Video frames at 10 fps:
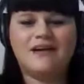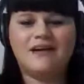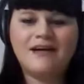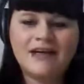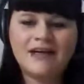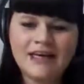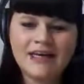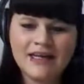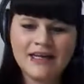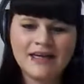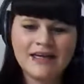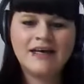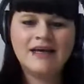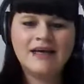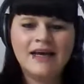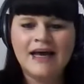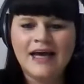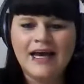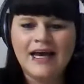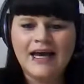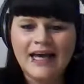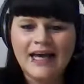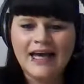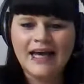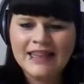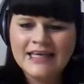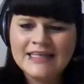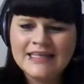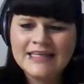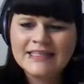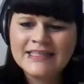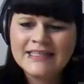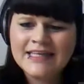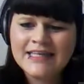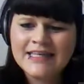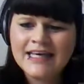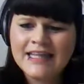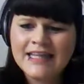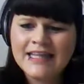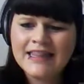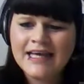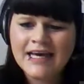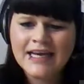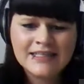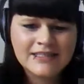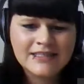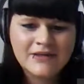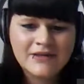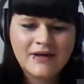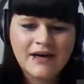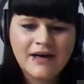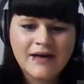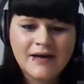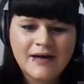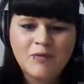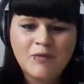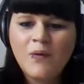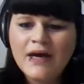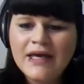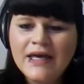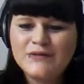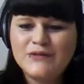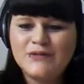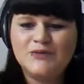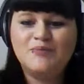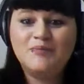and things like that, and so I'm quite used to big areas and lots of space.